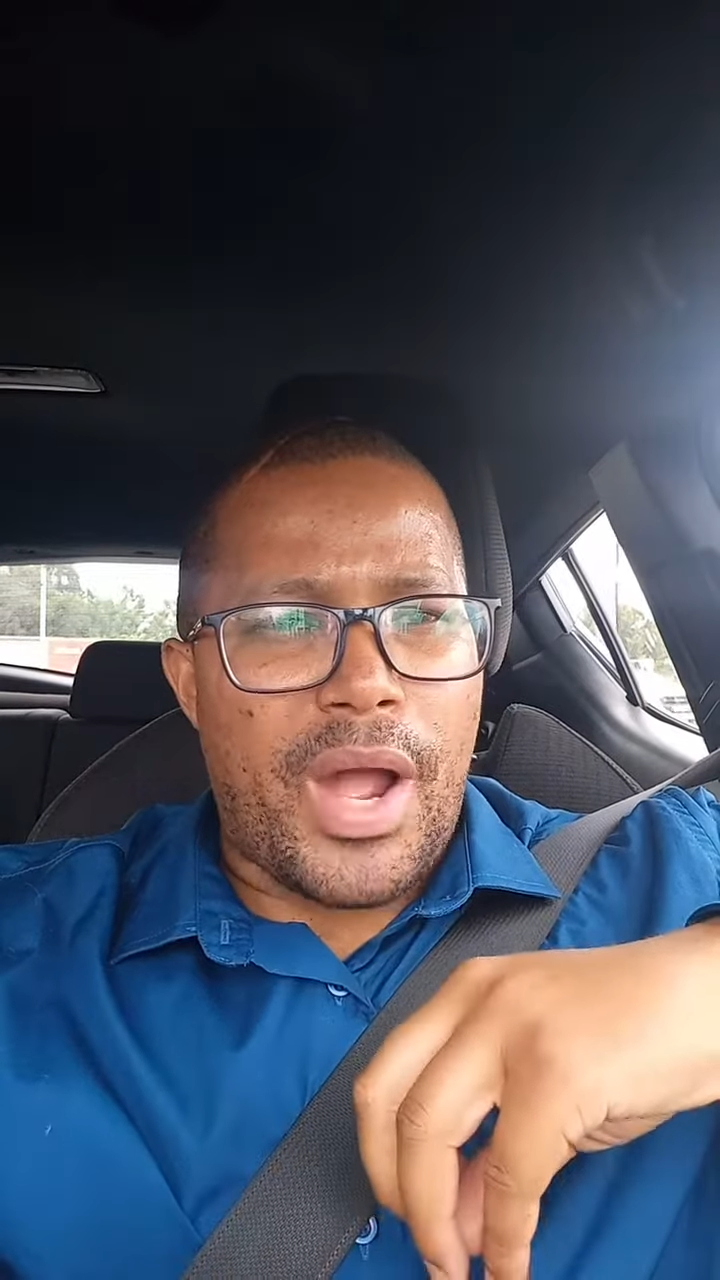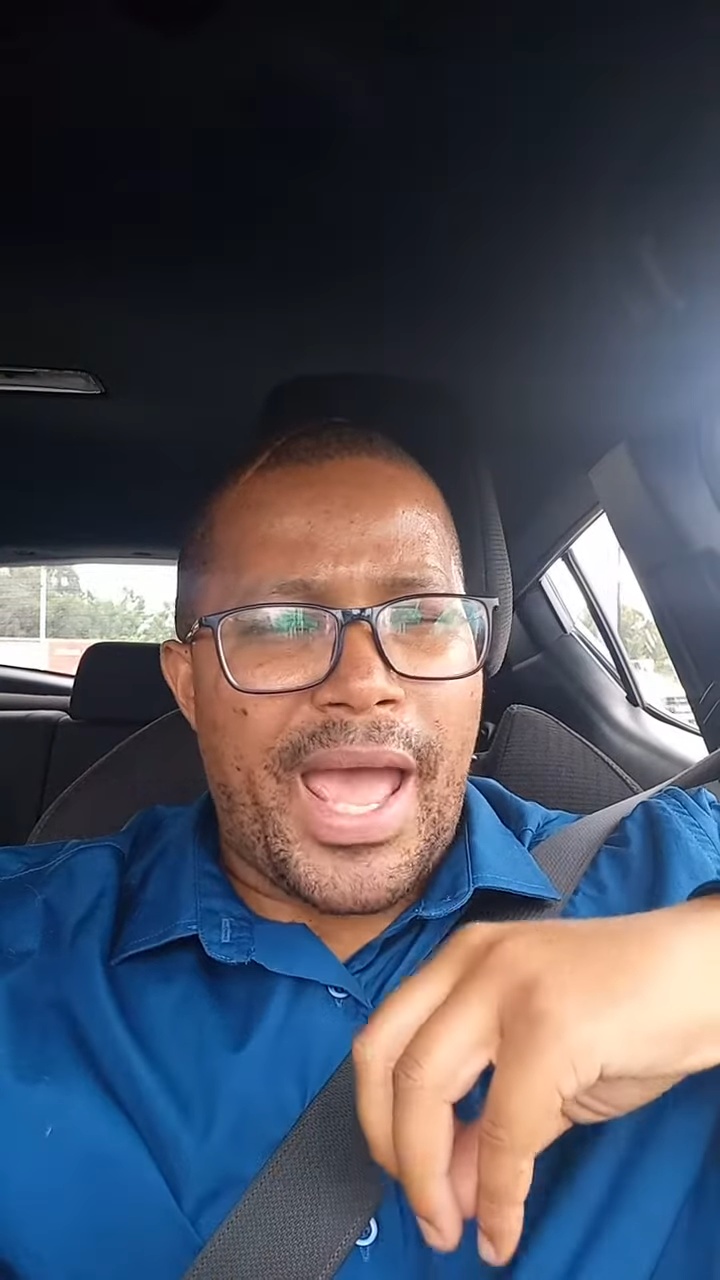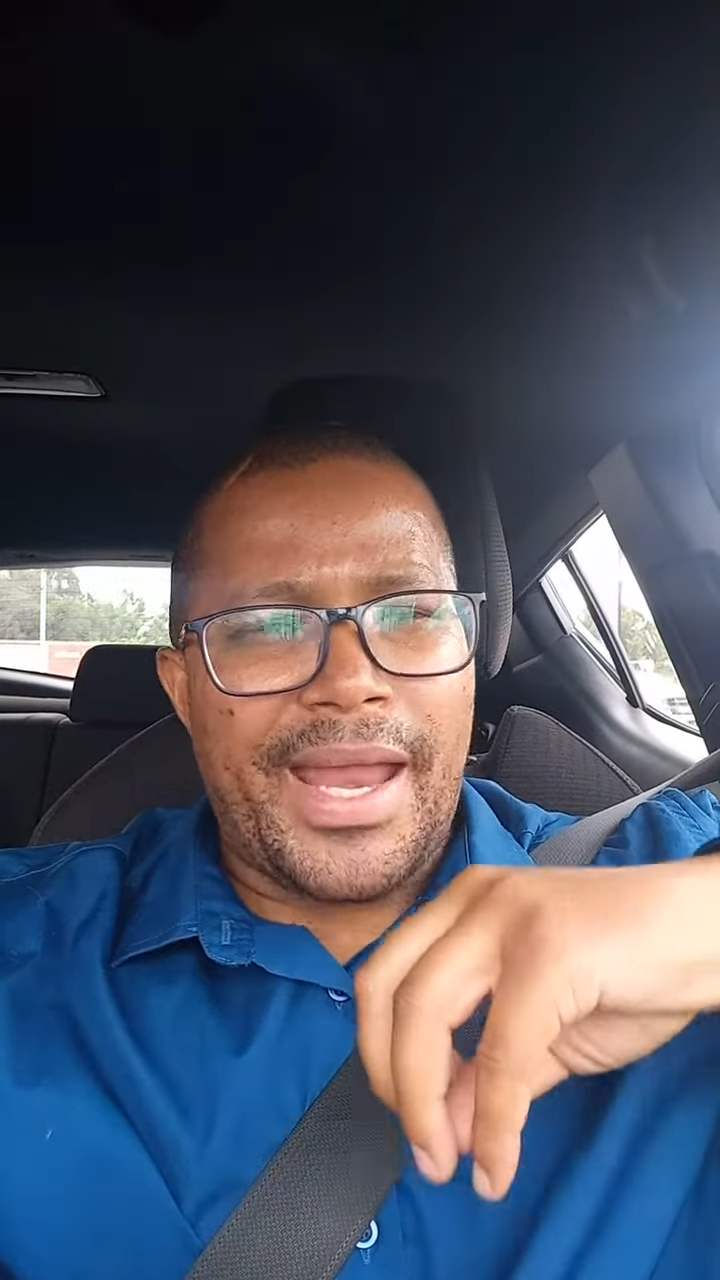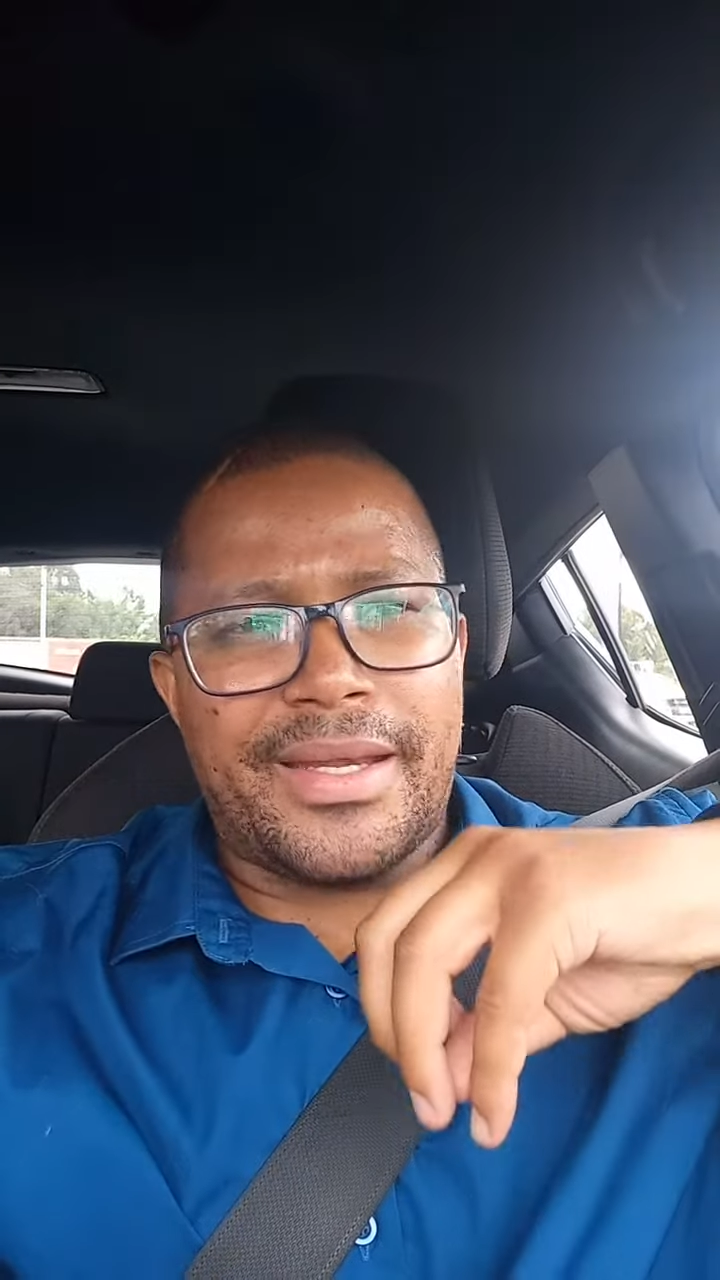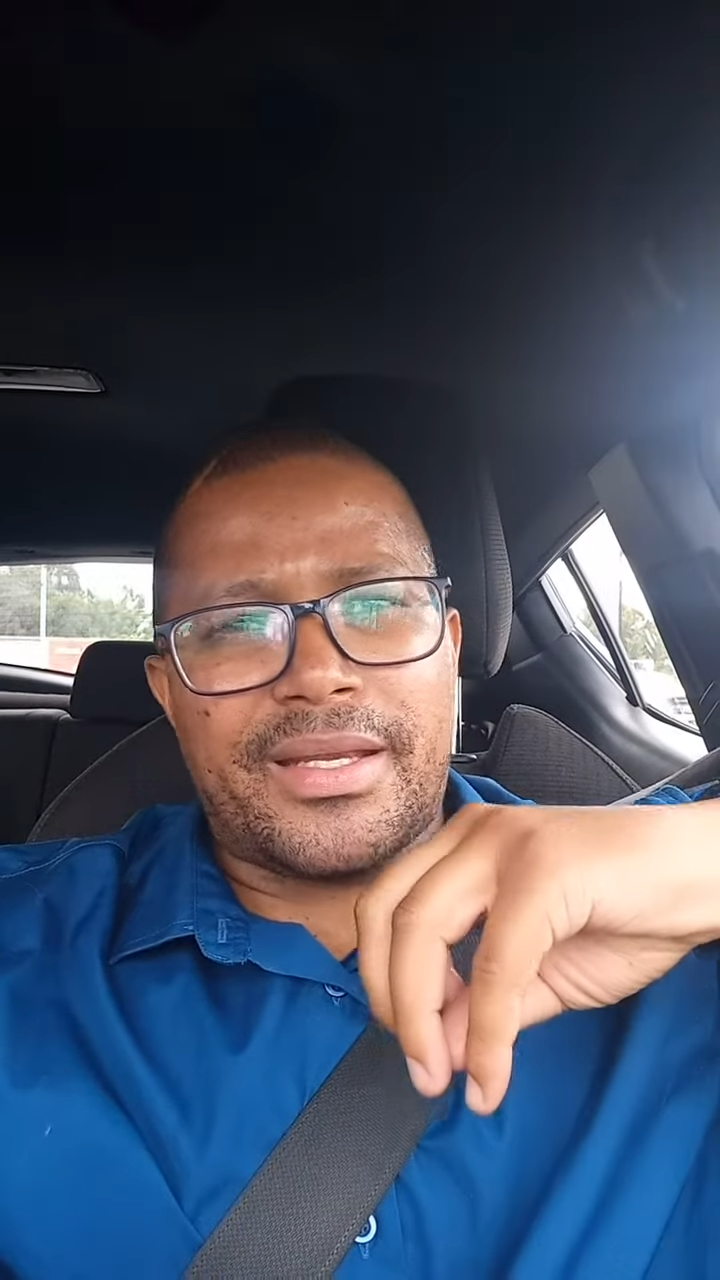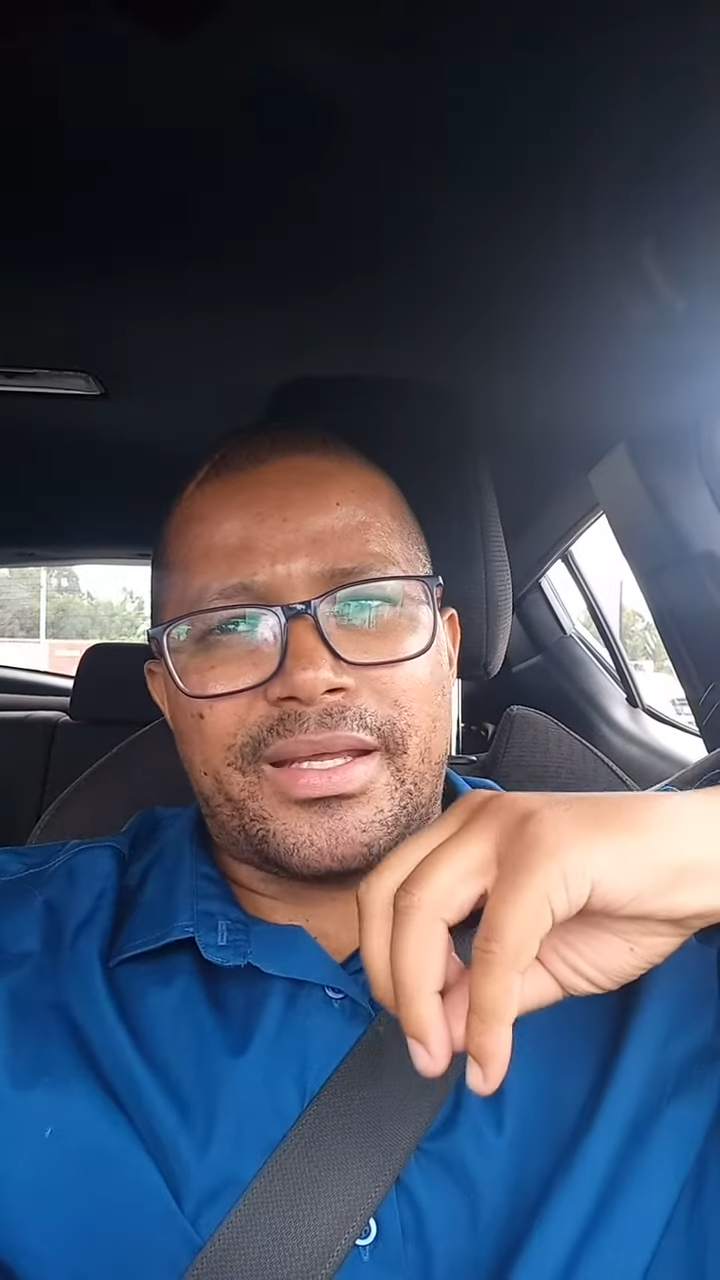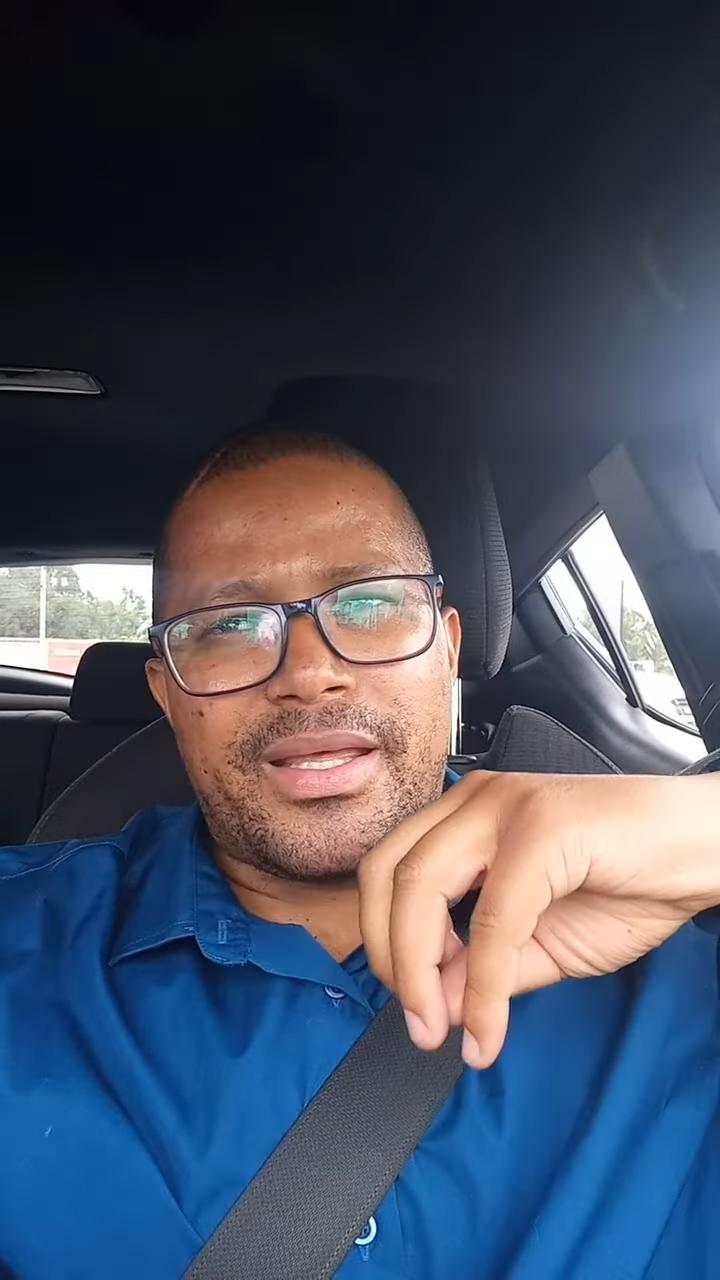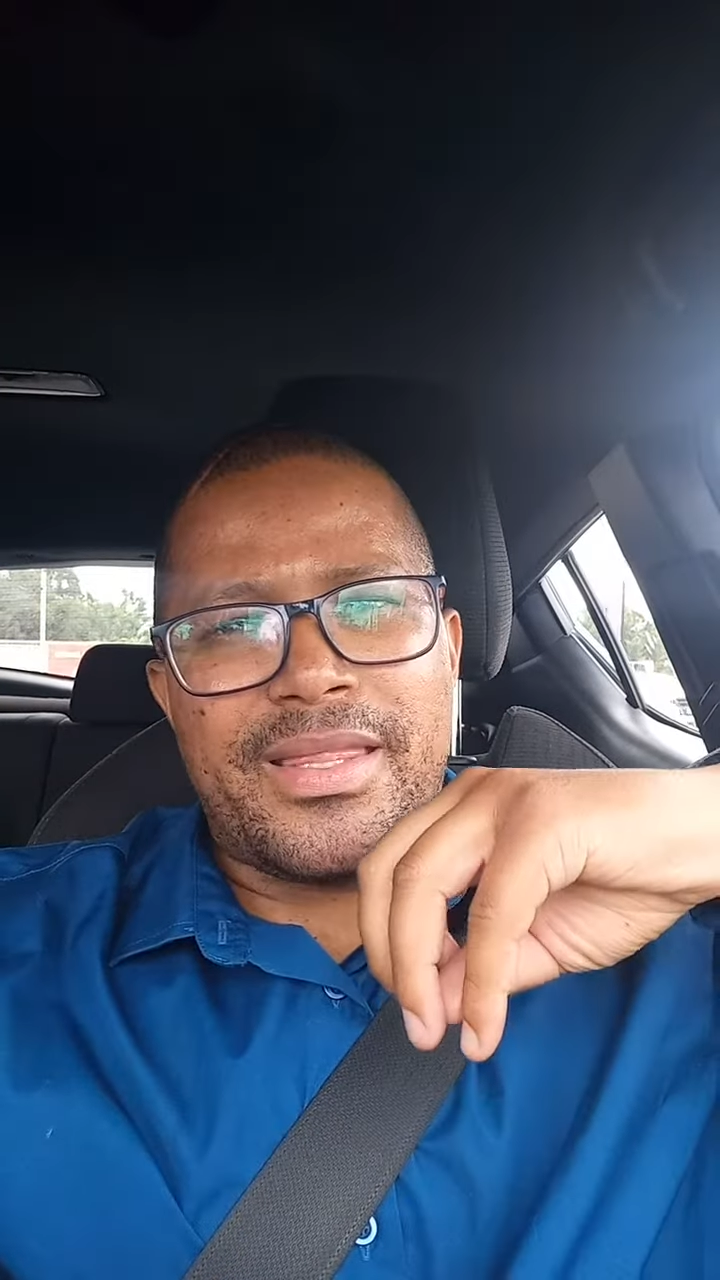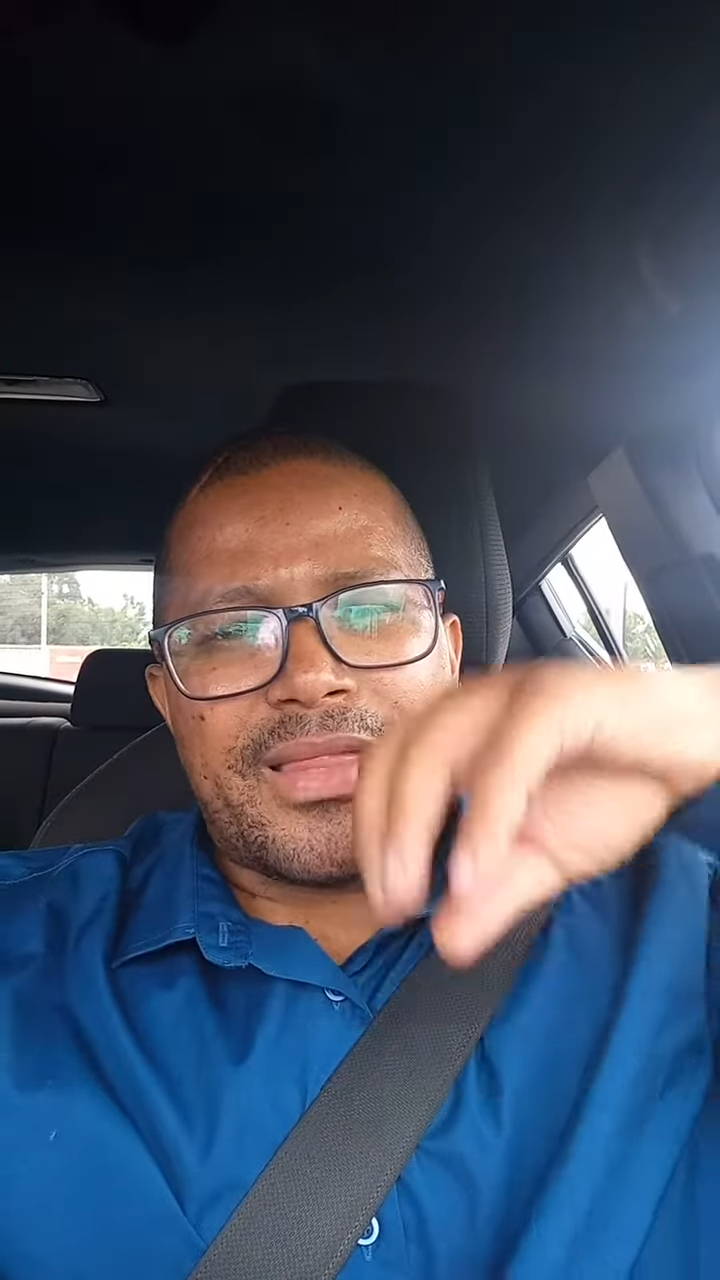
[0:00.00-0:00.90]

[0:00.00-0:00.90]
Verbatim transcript: And in